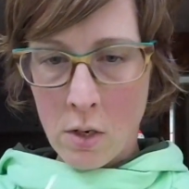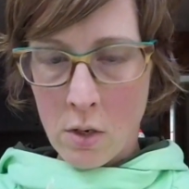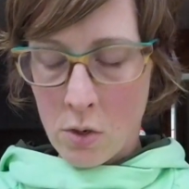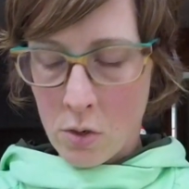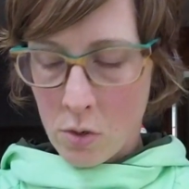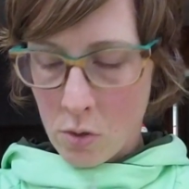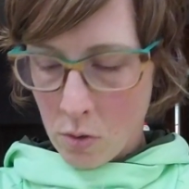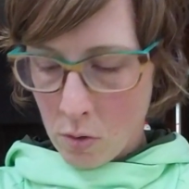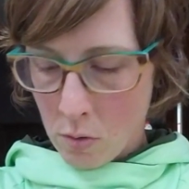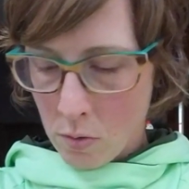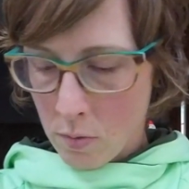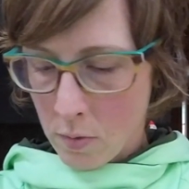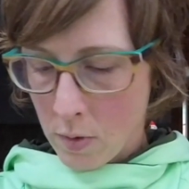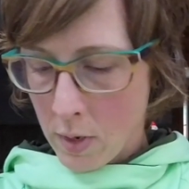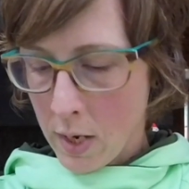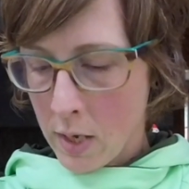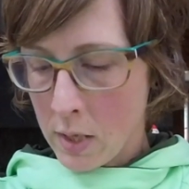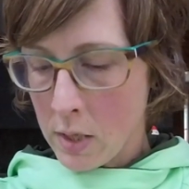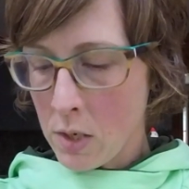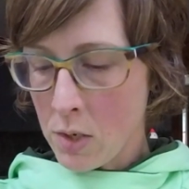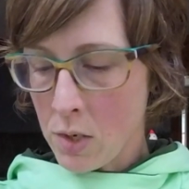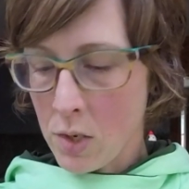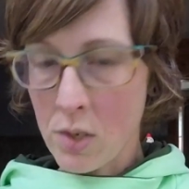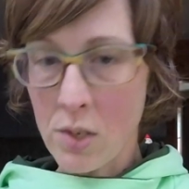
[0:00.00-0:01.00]
So,
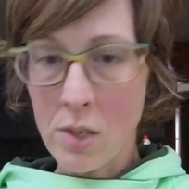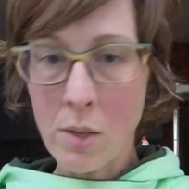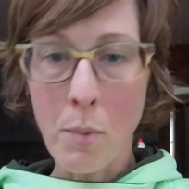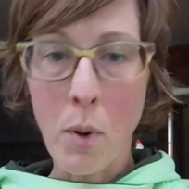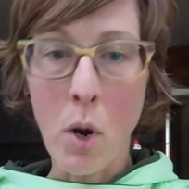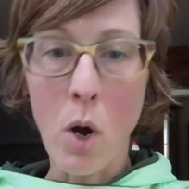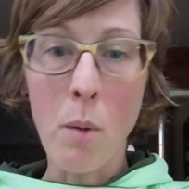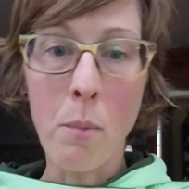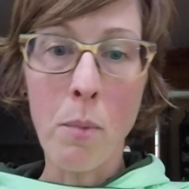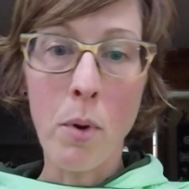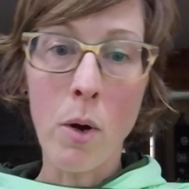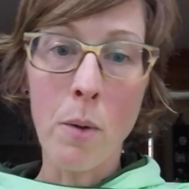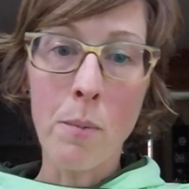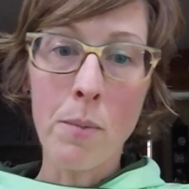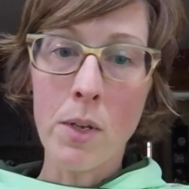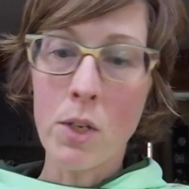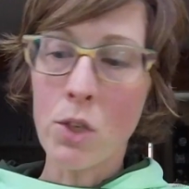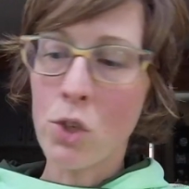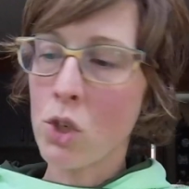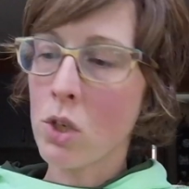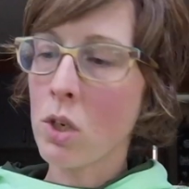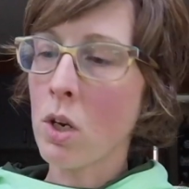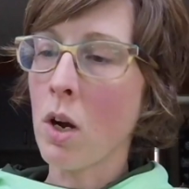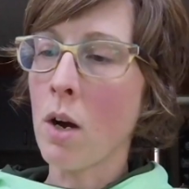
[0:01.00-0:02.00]
and this is the pom-pom that
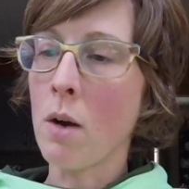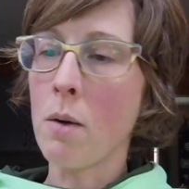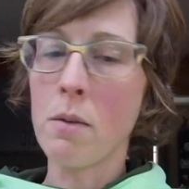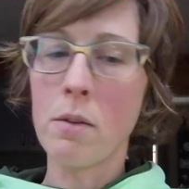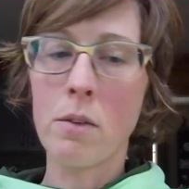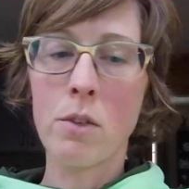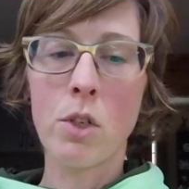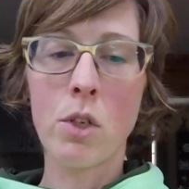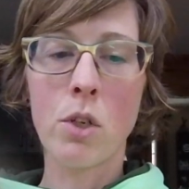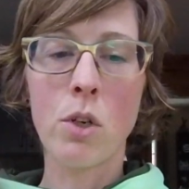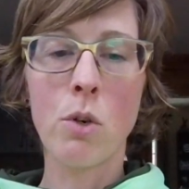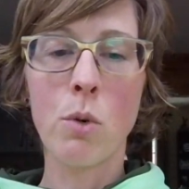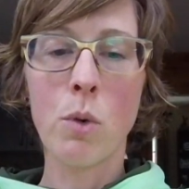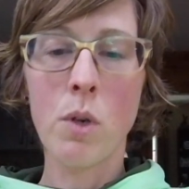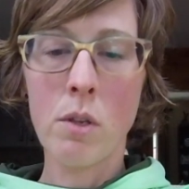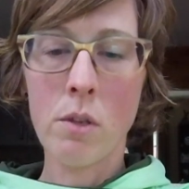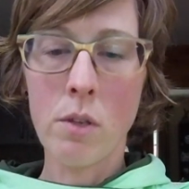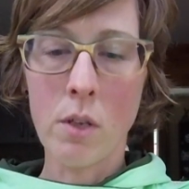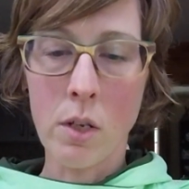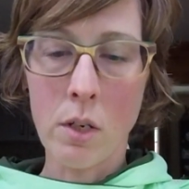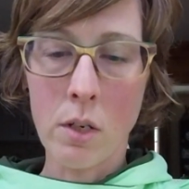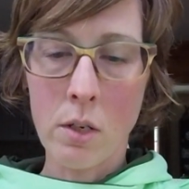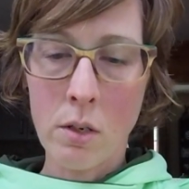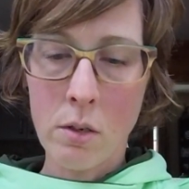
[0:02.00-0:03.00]
she got to go with
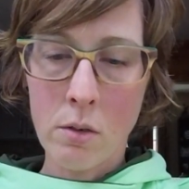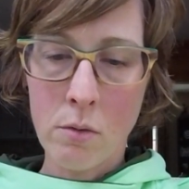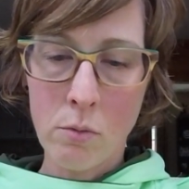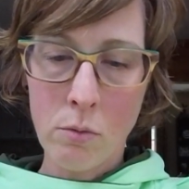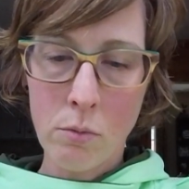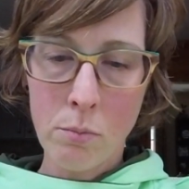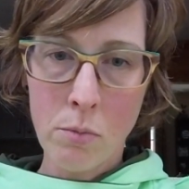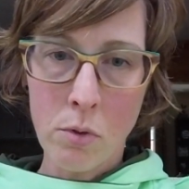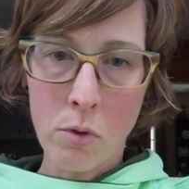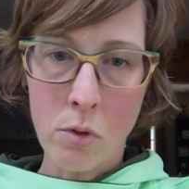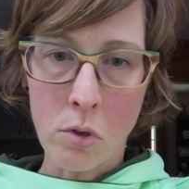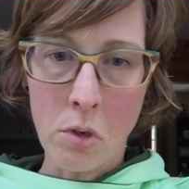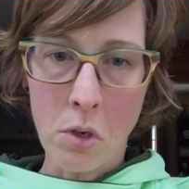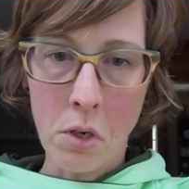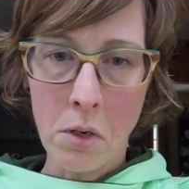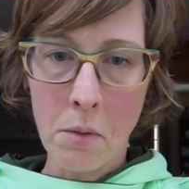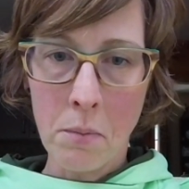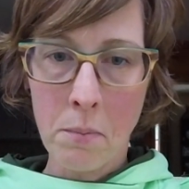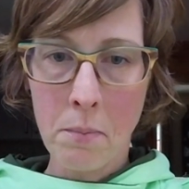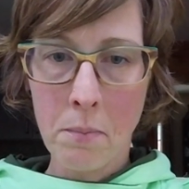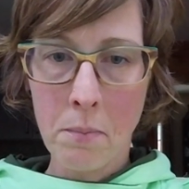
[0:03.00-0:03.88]
it. Oops, sorry.